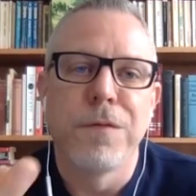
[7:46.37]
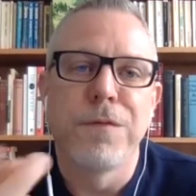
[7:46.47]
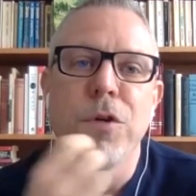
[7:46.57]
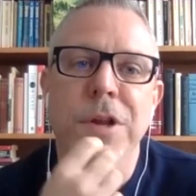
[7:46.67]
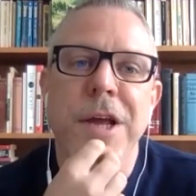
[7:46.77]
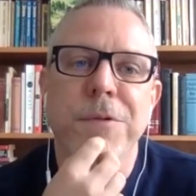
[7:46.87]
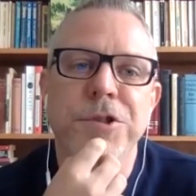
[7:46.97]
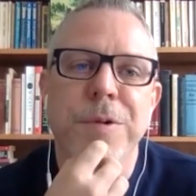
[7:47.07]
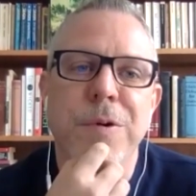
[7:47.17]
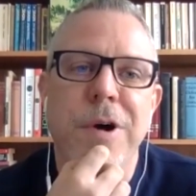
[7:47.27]
Our foreign
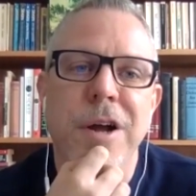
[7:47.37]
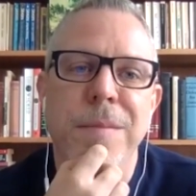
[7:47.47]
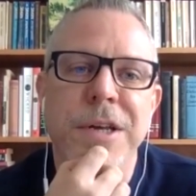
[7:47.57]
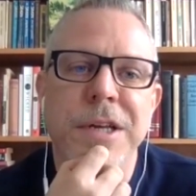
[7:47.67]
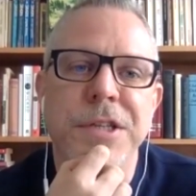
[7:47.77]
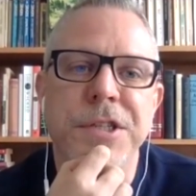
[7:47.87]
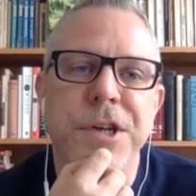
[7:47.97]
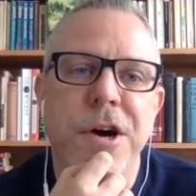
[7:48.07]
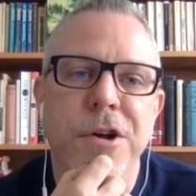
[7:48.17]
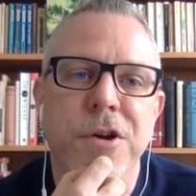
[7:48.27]
language requirement
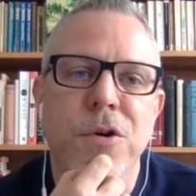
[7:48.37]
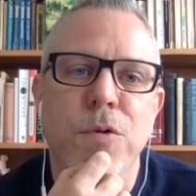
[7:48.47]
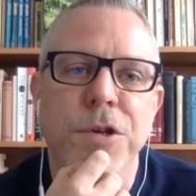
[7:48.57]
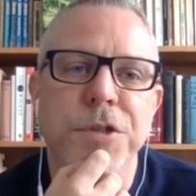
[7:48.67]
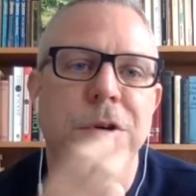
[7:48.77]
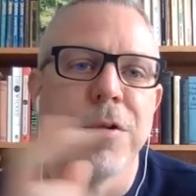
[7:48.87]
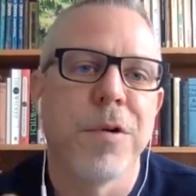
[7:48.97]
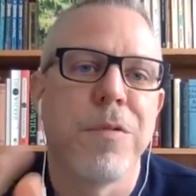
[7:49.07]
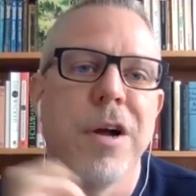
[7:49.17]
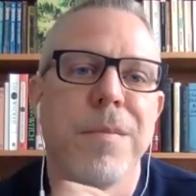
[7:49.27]
is not a coursework
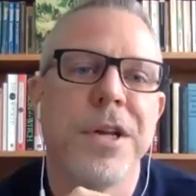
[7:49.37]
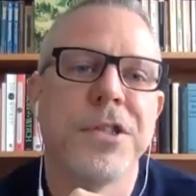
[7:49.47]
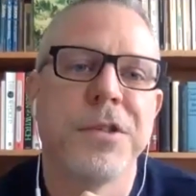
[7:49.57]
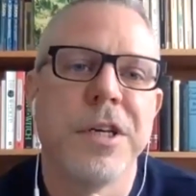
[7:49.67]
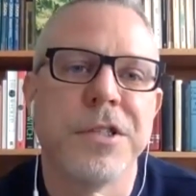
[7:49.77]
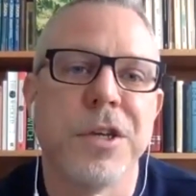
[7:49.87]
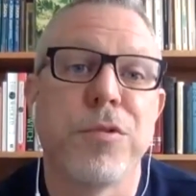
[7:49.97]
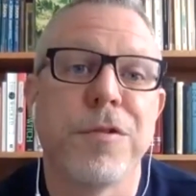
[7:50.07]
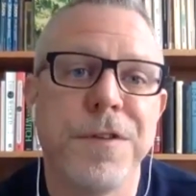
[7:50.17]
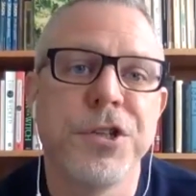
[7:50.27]
requirement, it's a
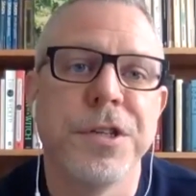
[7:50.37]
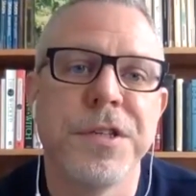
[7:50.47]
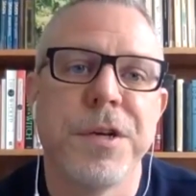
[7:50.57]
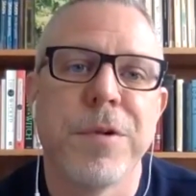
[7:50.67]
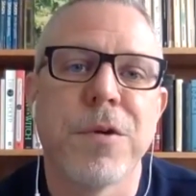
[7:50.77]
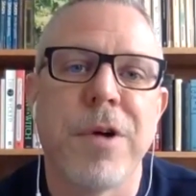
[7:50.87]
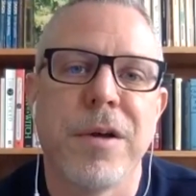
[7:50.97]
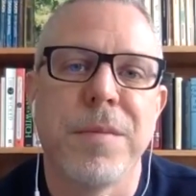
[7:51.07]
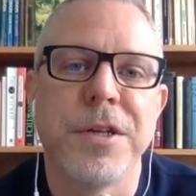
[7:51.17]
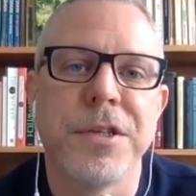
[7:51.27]
proficiency requirement.